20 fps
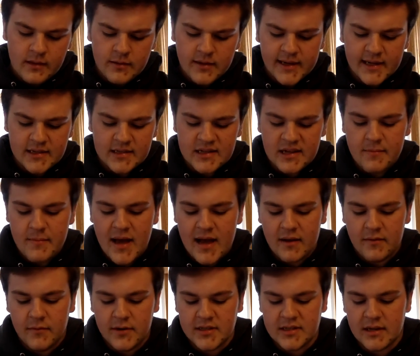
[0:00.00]
like I said,
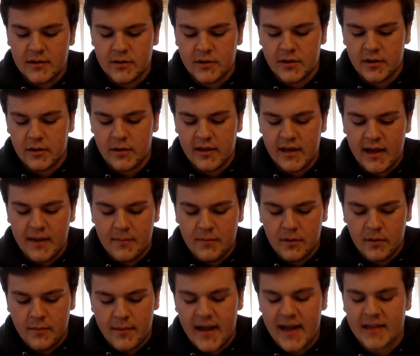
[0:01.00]
McAvoy's out to early
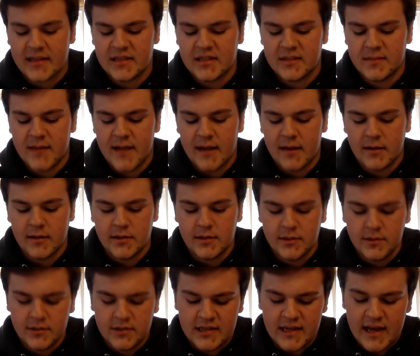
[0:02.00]
April. Backes is back on
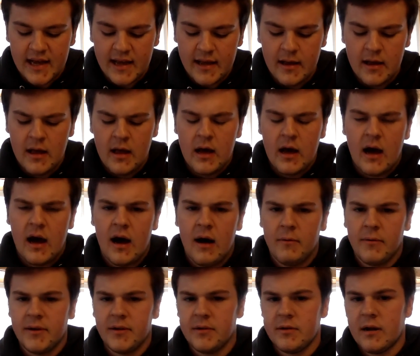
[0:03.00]
Tuesday. Uh,
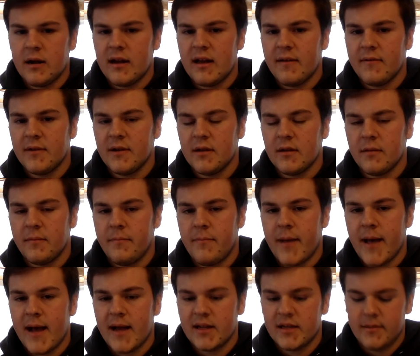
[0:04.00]
we do not have another
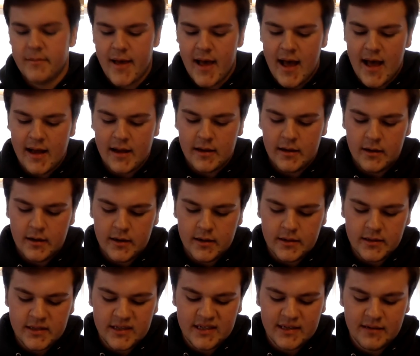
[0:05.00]
back to back
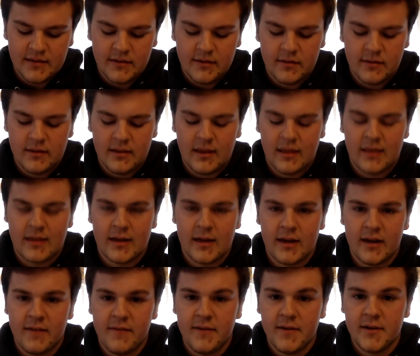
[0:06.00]
until the
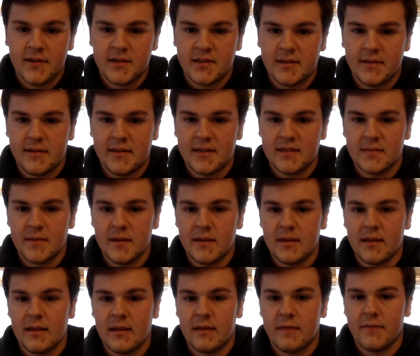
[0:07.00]
31st of this
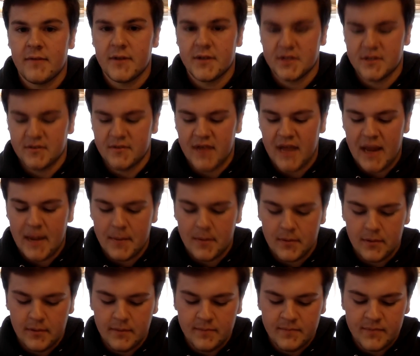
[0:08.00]
month and the 1st of
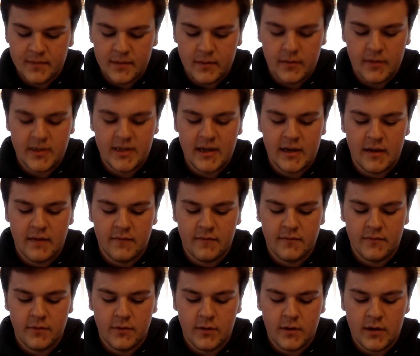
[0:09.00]
April, where you take on
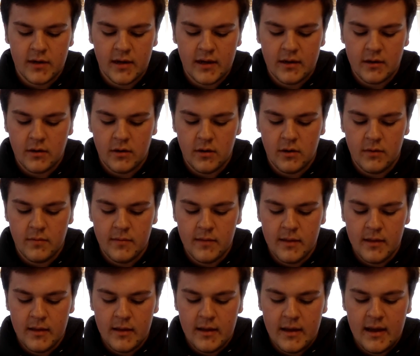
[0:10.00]
Florida at home
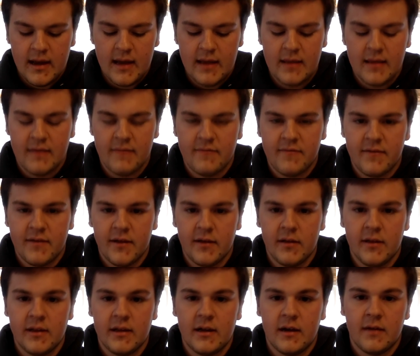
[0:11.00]
and then
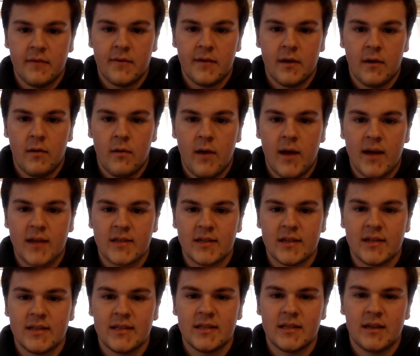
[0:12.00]
Philadelphia away. So
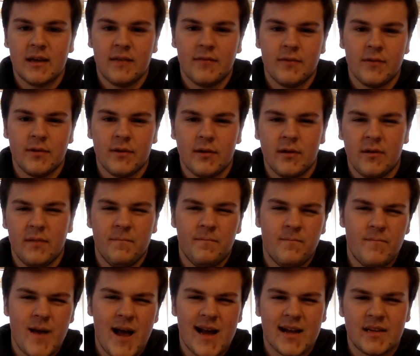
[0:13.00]
that's a tough little
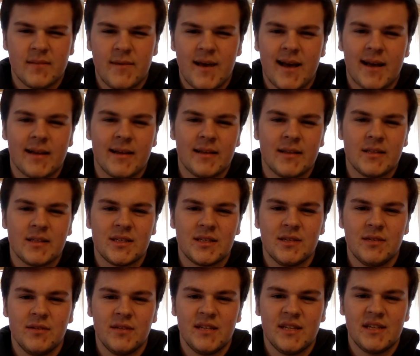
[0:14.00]
back to back against
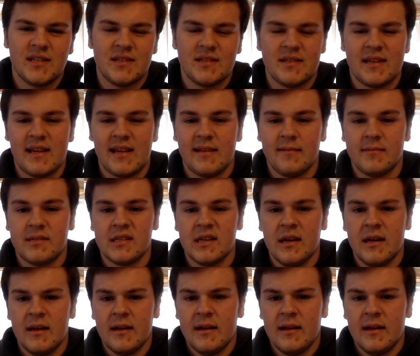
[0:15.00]
two decent teams.